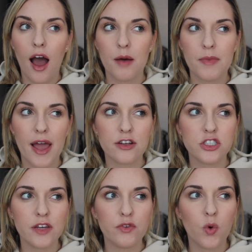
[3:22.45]
I
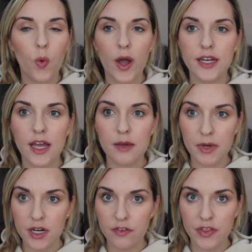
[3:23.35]
actually have quite a
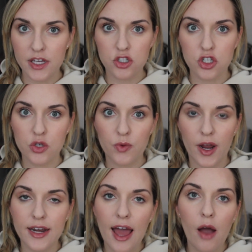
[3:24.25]
bit of things to do
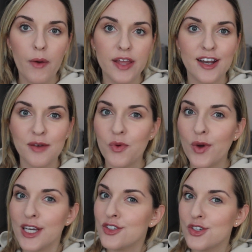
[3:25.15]
right now, and then I'm
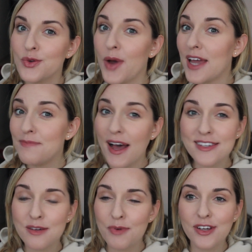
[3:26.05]
going to a
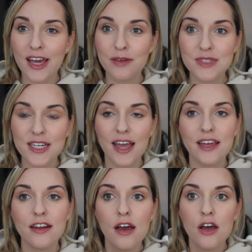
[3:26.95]
basketball game
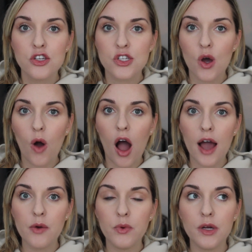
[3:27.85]
tonight, so
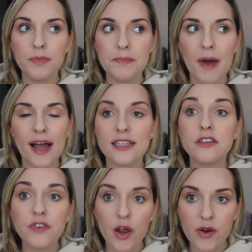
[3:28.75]
I will be back at
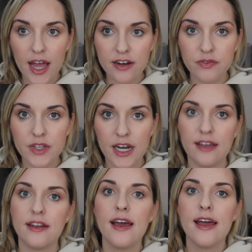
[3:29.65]
the very end of the
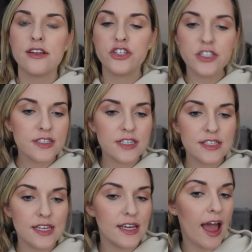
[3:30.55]
night just to
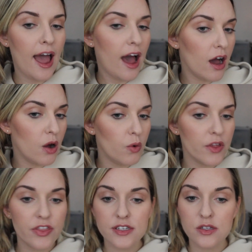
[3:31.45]
see
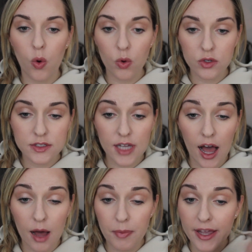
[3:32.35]
how this holds
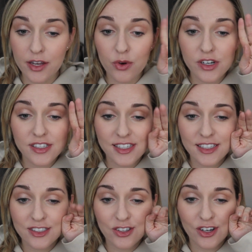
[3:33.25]
up. I can already see
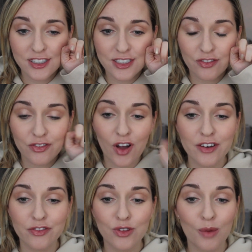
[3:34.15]
it's starting to
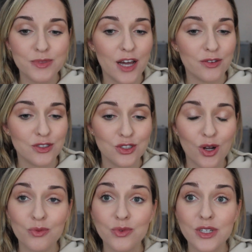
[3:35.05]
kind of flop down. It's
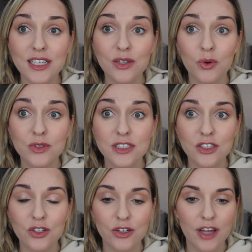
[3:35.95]
not really holding
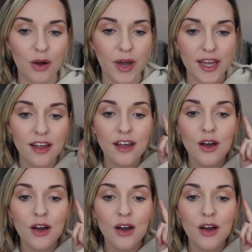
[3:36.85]
the curl that way